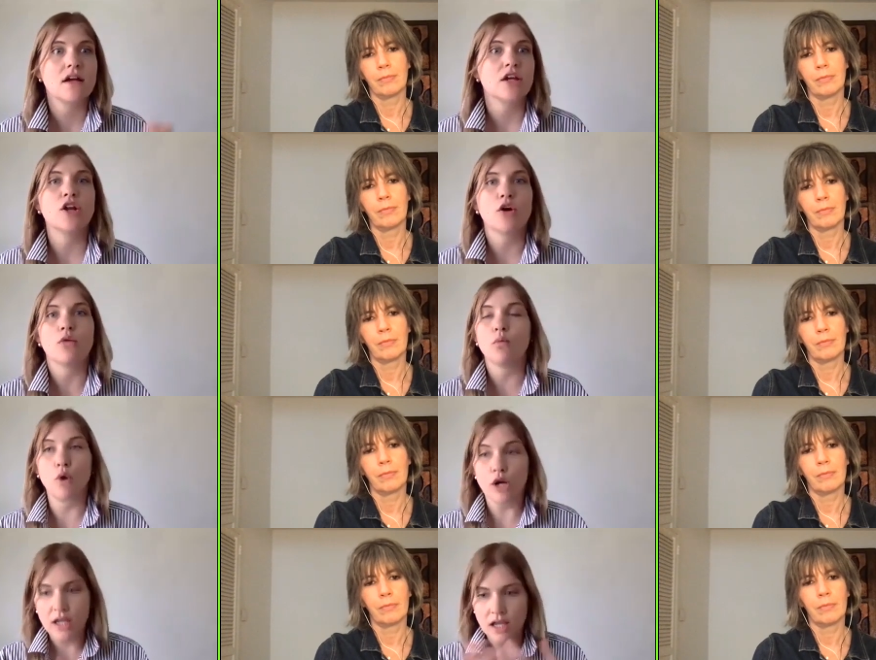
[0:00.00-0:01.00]
Speaker 1: you know,
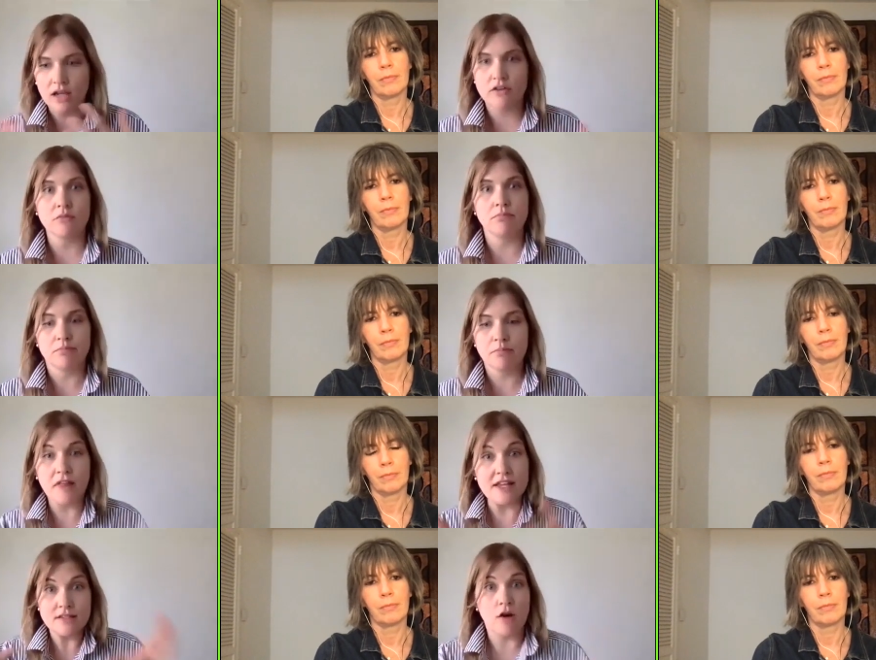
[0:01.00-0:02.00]
working to
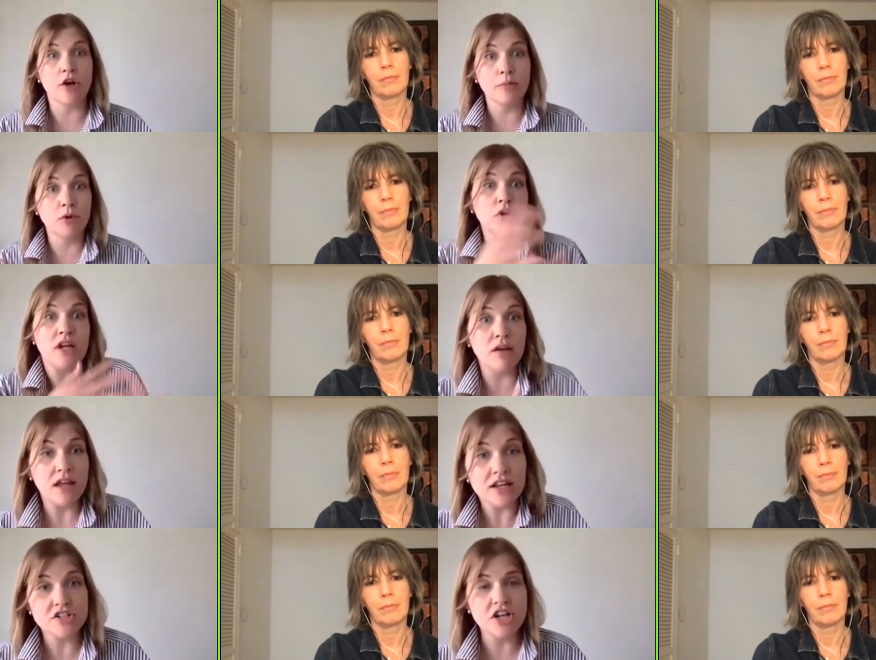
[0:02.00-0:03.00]
place our community
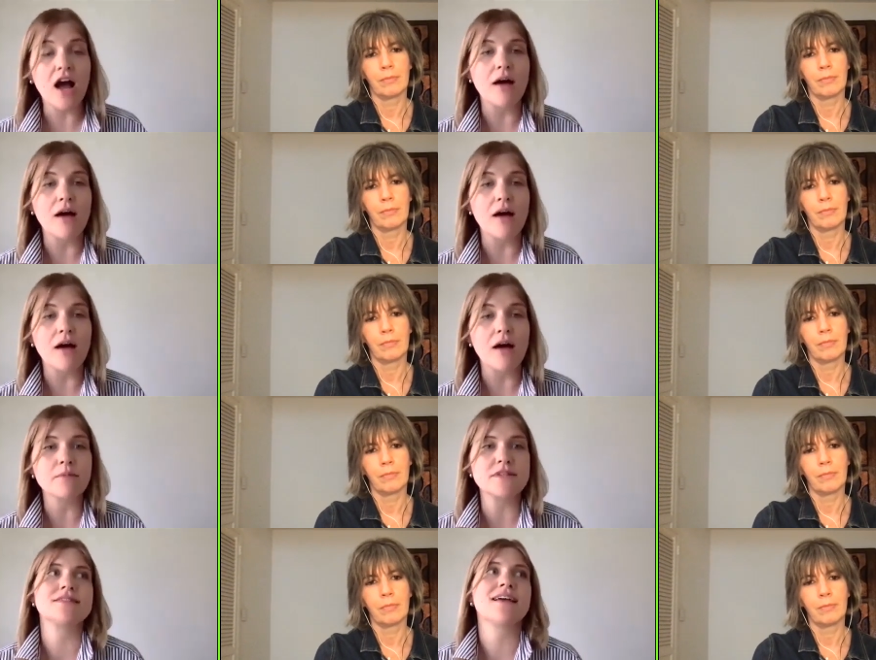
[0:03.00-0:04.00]
in jobs.
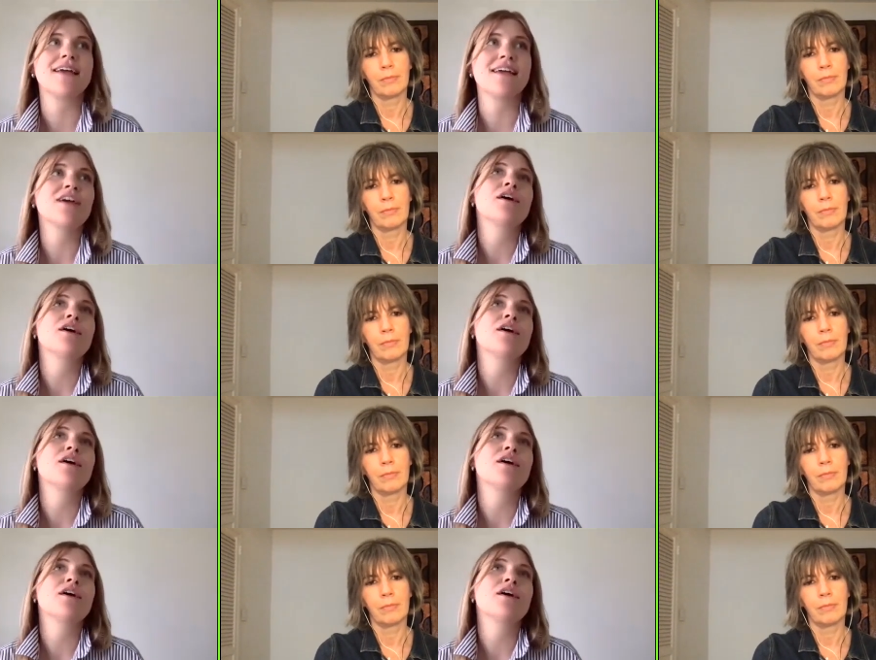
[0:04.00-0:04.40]
It's like